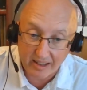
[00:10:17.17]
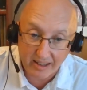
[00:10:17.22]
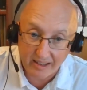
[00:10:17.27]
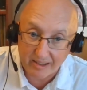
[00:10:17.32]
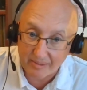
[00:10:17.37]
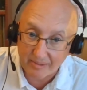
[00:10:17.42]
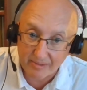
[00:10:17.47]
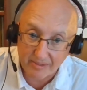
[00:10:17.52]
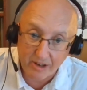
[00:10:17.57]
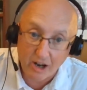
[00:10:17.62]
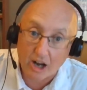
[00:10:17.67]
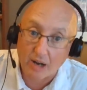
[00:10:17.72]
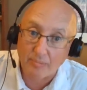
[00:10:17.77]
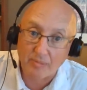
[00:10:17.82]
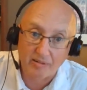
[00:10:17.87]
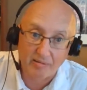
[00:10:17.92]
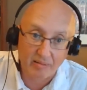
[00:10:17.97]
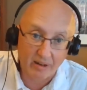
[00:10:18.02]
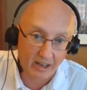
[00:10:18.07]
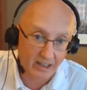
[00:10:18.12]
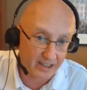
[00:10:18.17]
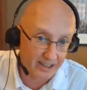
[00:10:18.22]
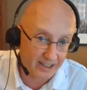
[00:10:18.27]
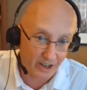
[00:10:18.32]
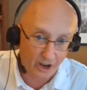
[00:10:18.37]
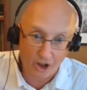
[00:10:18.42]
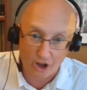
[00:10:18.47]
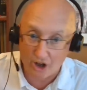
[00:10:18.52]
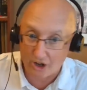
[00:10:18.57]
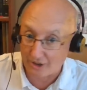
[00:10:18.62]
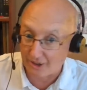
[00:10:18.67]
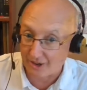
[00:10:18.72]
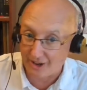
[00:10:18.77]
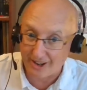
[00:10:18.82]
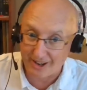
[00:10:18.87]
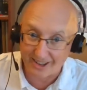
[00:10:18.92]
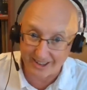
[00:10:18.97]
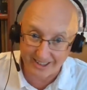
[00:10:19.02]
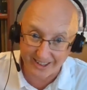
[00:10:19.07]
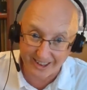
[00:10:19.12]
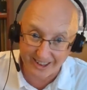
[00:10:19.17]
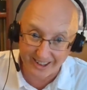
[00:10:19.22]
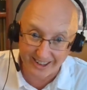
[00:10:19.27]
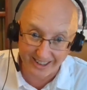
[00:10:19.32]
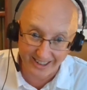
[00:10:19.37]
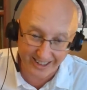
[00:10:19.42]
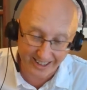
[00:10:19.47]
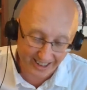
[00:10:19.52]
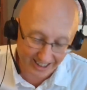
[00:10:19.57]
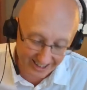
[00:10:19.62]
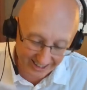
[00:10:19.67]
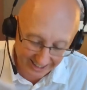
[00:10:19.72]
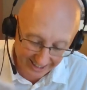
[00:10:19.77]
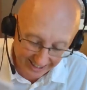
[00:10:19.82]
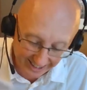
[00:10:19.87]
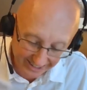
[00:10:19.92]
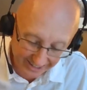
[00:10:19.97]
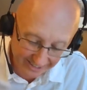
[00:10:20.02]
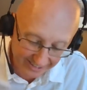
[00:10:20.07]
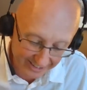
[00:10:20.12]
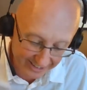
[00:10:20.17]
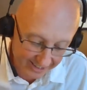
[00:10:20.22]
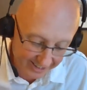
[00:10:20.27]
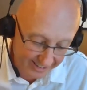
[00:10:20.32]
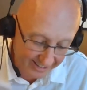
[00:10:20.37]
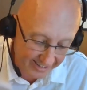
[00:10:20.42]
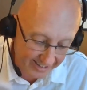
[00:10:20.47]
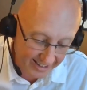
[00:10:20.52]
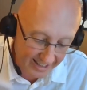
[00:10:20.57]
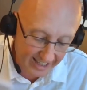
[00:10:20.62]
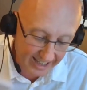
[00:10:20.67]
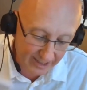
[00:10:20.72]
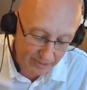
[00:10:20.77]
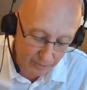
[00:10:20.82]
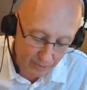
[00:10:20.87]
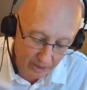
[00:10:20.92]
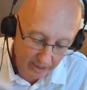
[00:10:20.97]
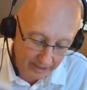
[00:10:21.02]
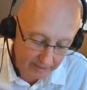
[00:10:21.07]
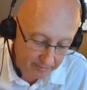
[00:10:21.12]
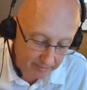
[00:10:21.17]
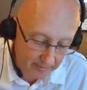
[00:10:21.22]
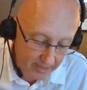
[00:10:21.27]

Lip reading: The copyright is long gone out on that one.